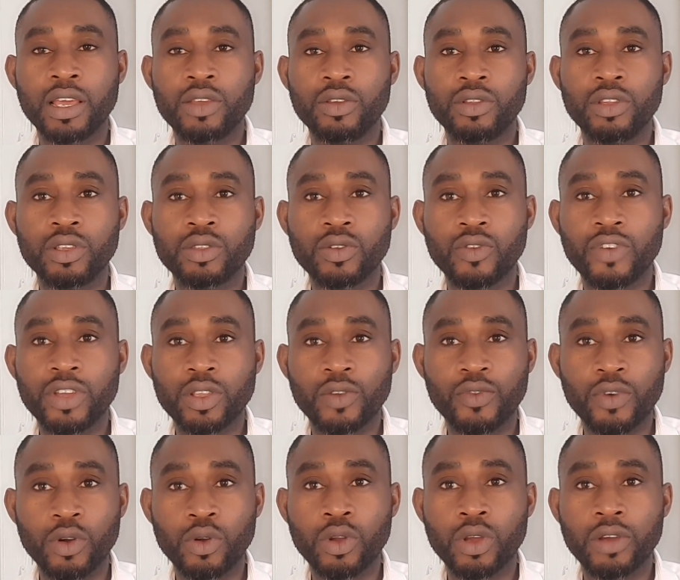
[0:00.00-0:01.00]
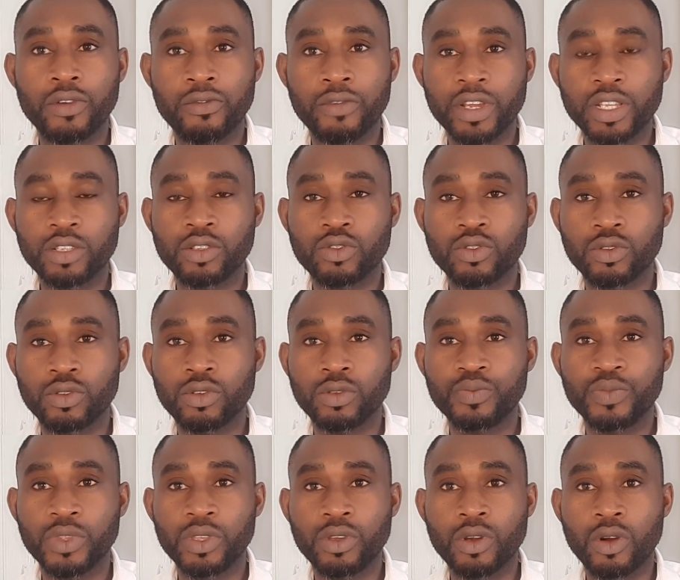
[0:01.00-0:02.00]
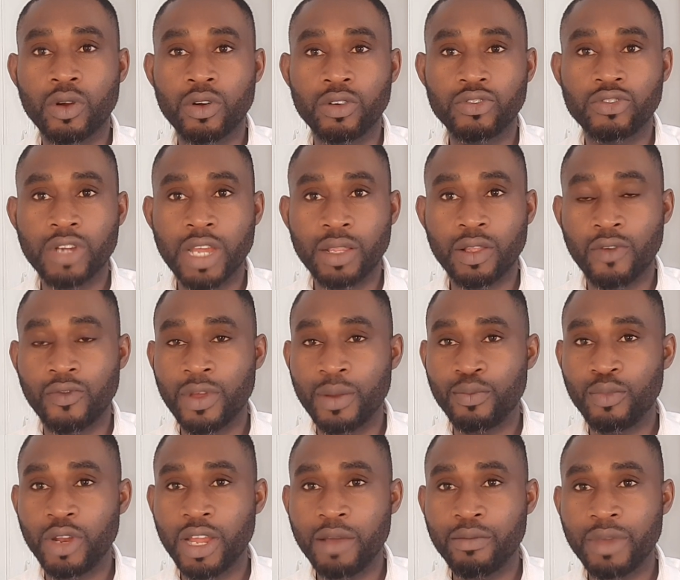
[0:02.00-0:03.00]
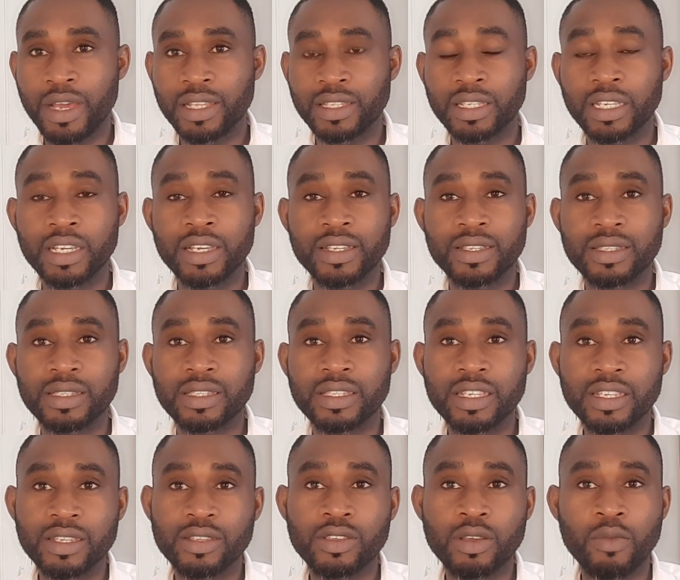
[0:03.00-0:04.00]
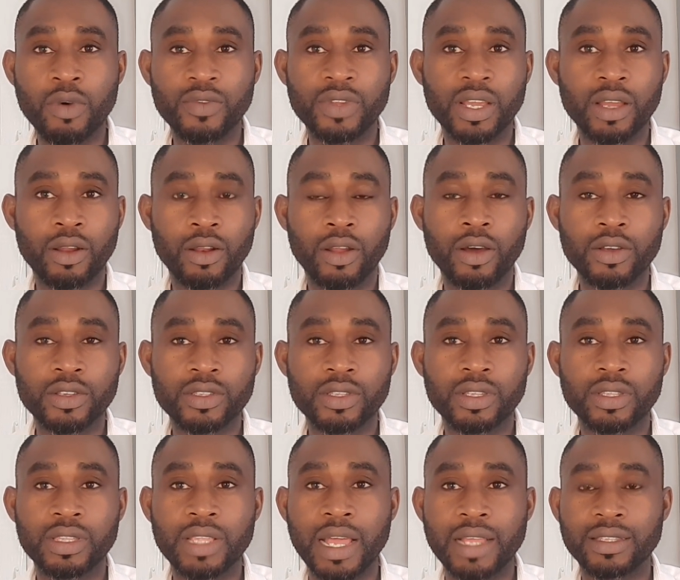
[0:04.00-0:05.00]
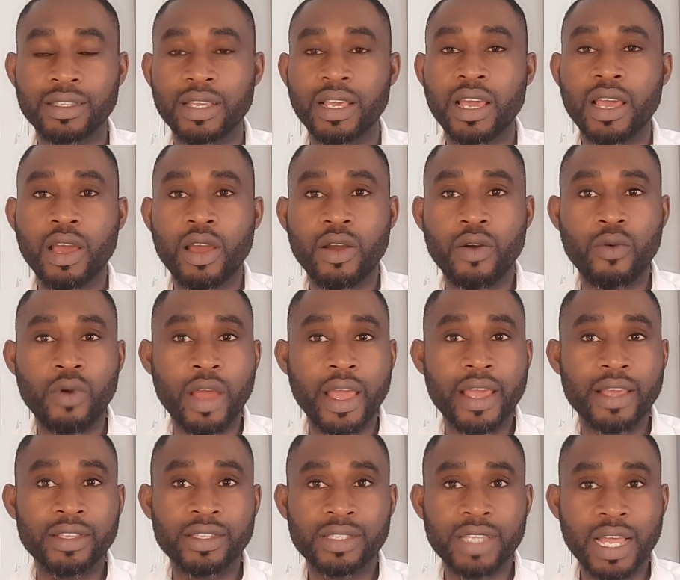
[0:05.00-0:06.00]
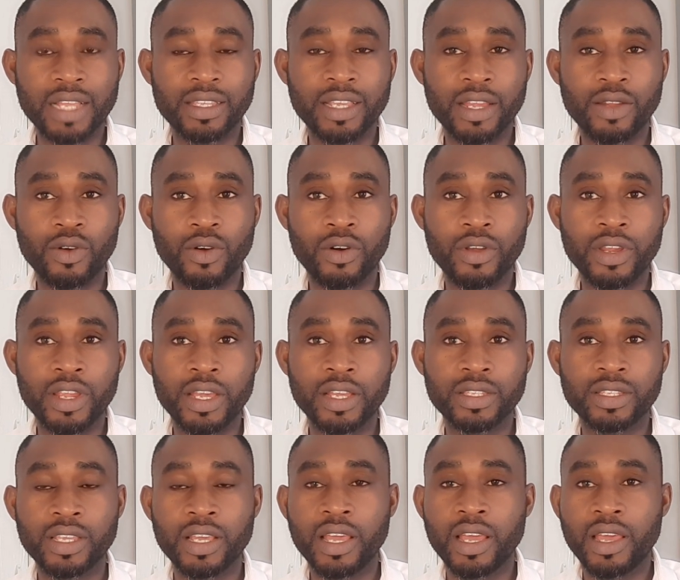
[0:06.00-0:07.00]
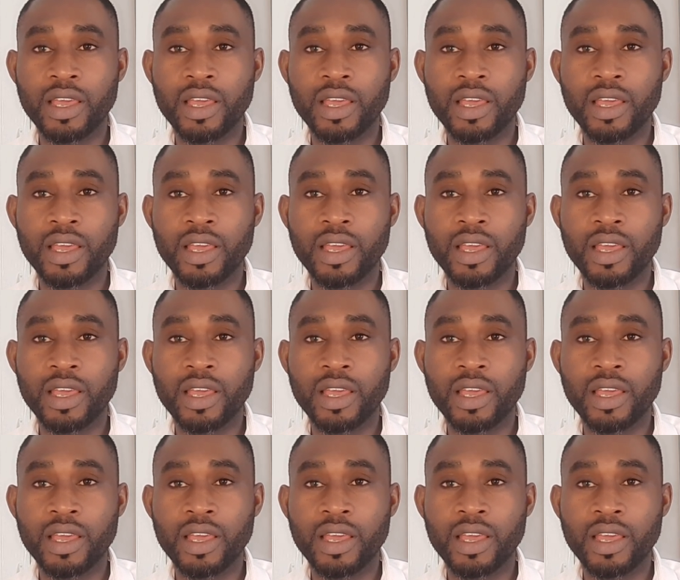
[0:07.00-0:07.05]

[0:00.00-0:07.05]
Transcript: You need to first of all read through your contract of employment, see some of the clauses that were inserted on it.